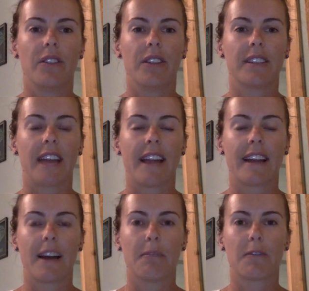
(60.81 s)
the saying
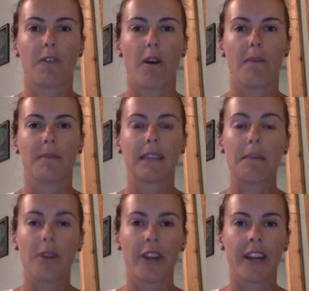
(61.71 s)
comes from
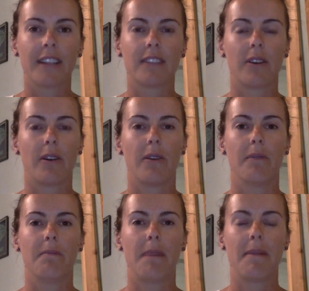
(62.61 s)
sleep on it. So
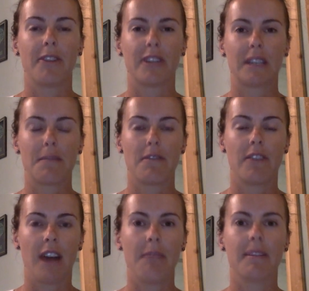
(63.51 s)
maybe not sleep
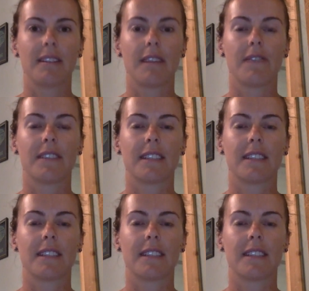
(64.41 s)
overnight, but sleep for